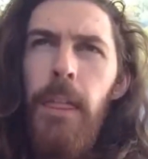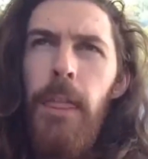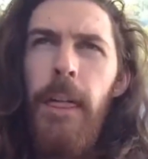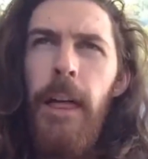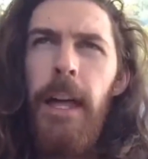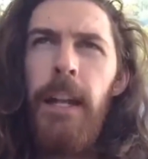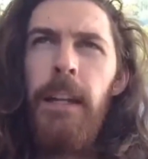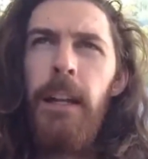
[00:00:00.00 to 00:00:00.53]

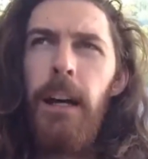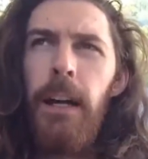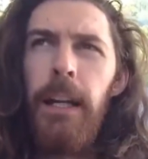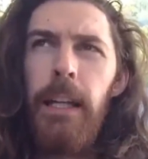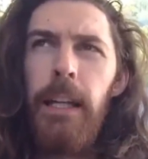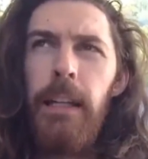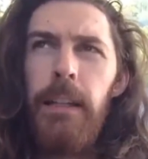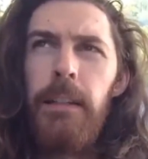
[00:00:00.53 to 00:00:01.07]
Then
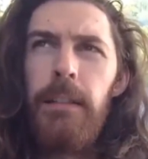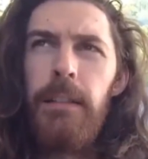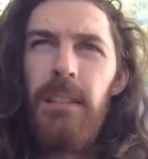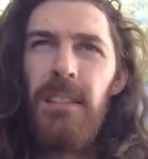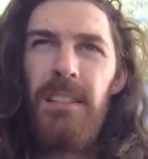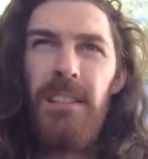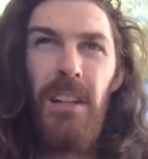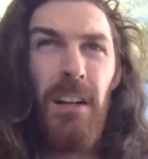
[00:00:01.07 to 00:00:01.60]
I
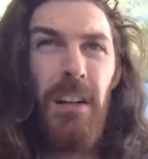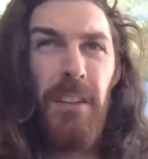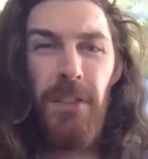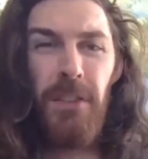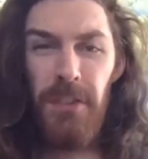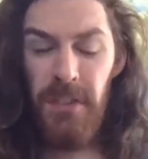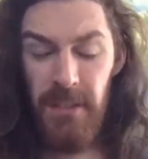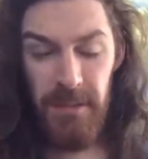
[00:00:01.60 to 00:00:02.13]
started
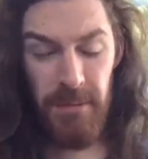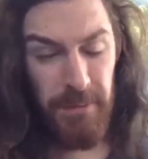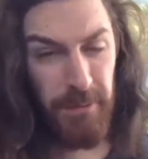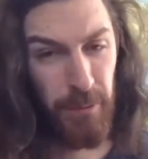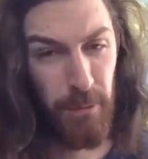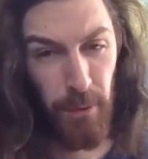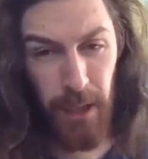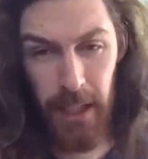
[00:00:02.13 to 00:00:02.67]
just
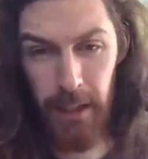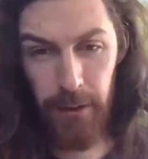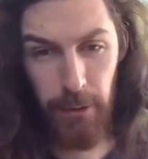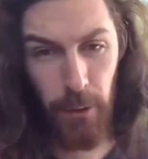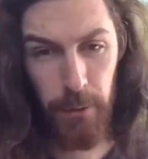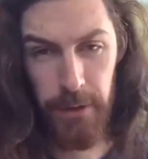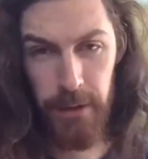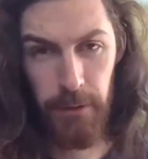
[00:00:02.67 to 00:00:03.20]
really
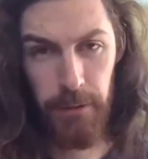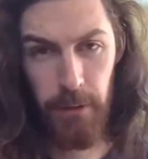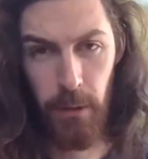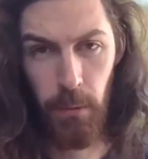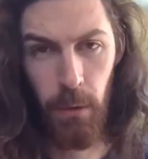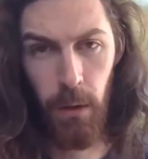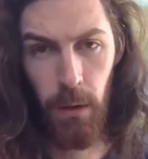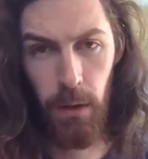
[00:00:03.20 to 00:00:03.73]
throwing stuff at a
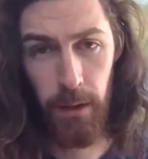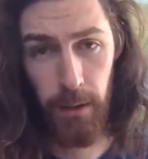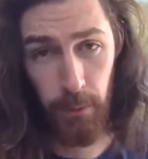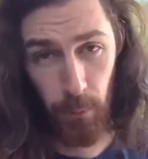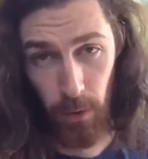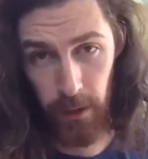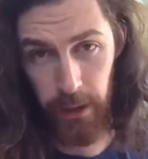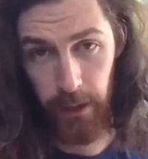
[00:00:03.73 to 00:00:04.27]
wall and
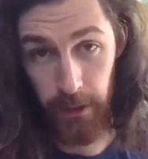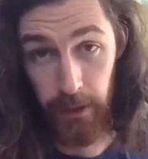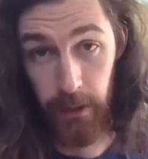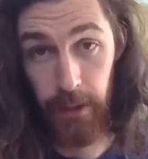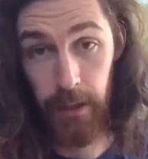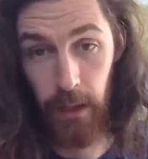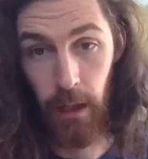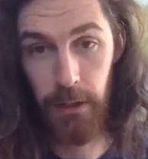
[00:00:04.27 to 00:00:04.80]
working
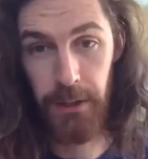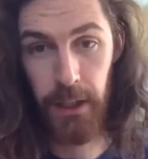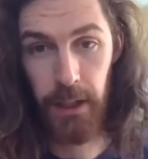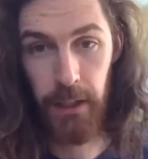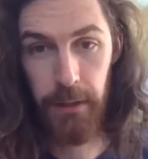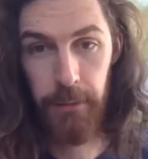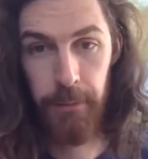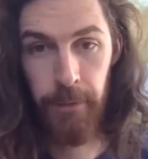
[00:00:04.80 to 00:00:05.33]
in Logic.
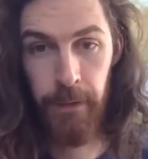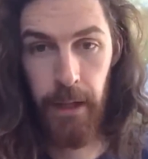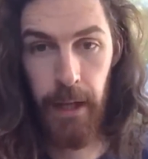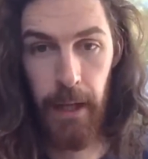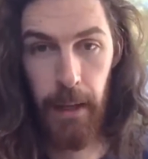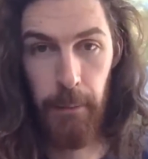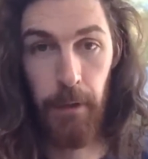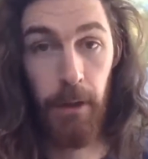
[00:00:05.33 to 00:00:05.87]

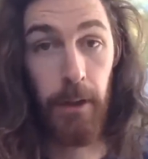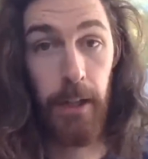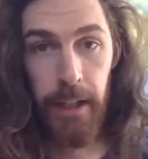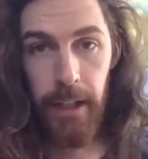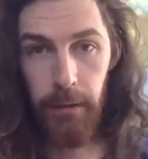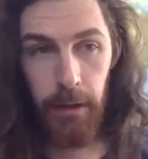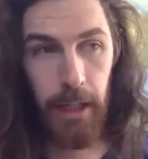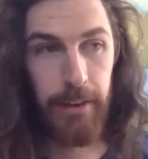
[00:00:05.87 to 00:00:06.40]
And
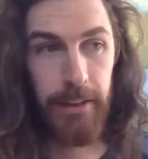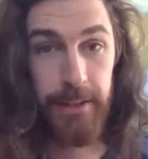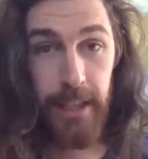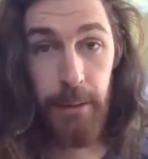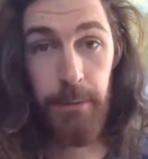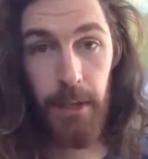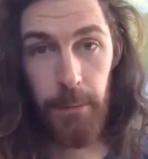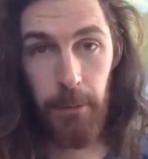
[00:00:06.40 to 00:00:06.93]
learning at the
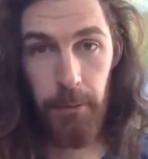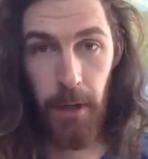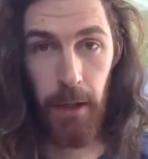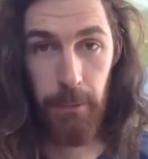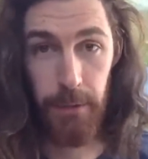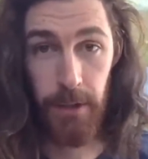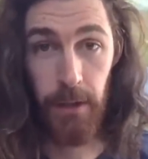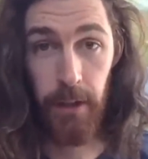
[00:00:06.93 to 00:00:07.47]
same time, I
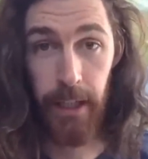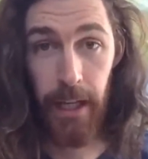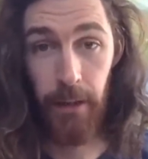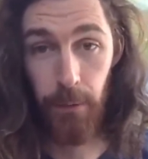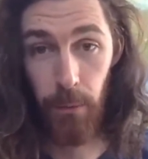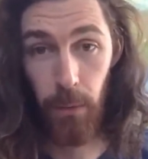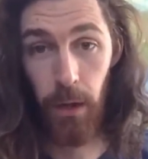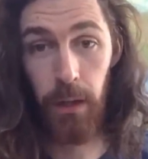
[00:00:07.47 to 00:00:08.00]
was learning how
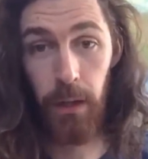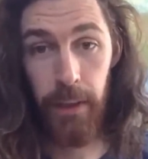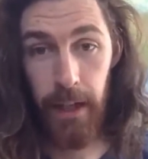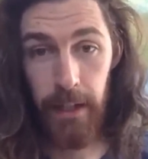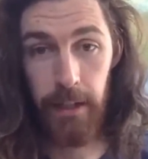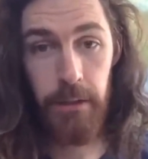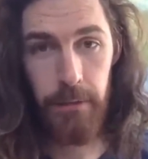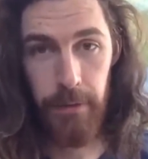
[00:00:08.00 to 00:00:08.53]
to work that
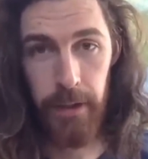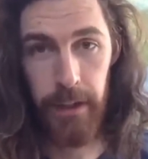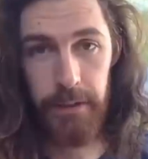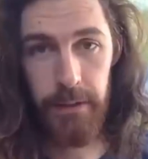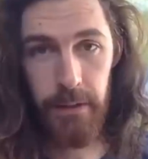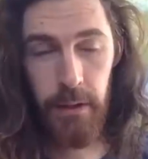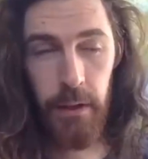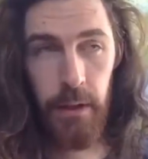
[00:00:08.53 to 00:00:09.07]

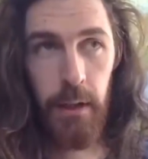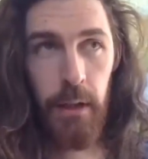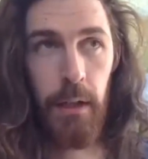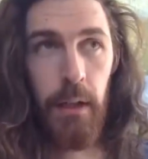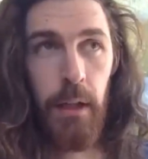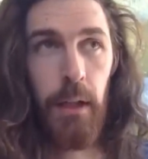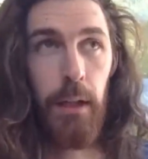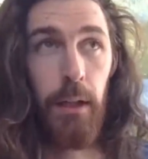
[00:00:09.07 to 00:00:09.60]
interface,
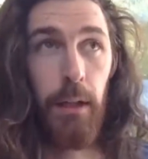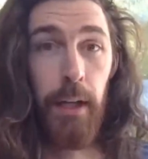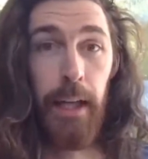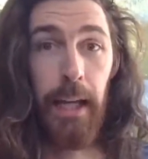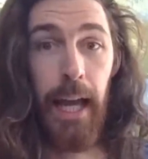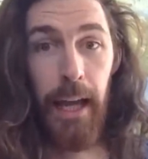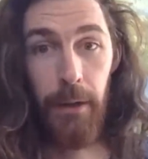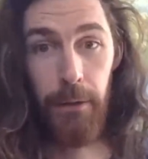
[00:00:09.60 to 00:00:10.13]
learning
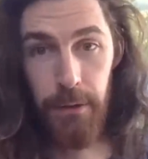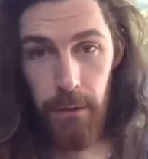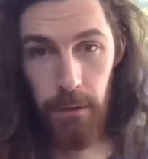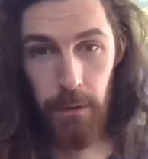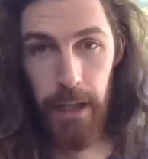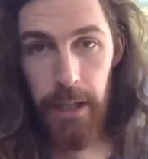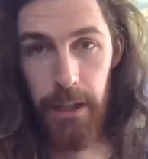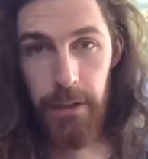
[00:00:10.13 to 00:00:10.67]
how to
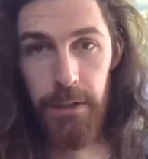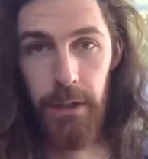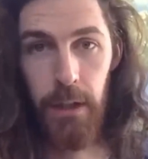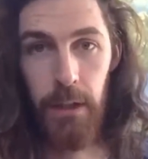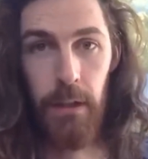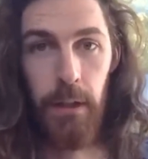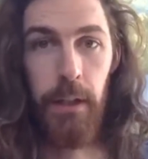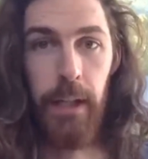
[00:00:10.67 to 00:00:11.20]
arrange,
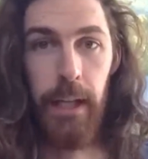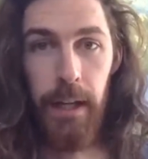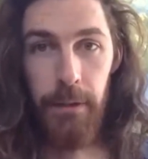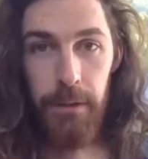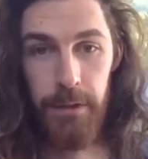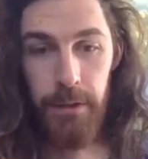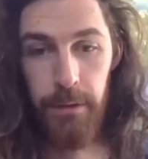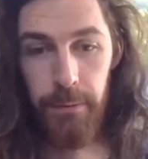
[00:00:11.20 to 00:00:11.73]
learning how
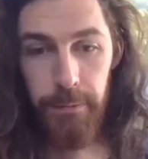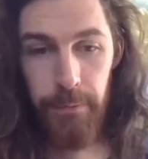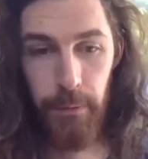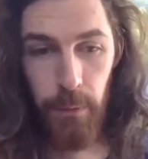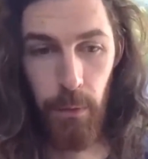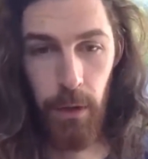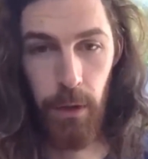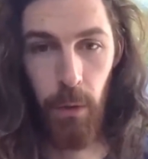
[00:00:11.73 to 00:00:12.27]
to
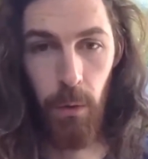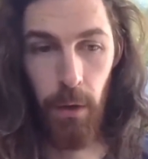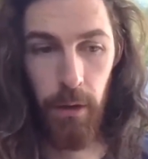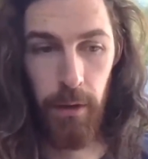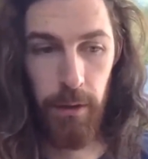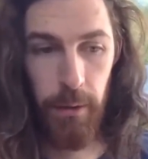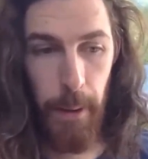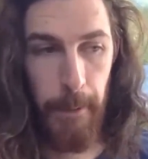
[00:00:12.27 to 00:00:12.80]
record.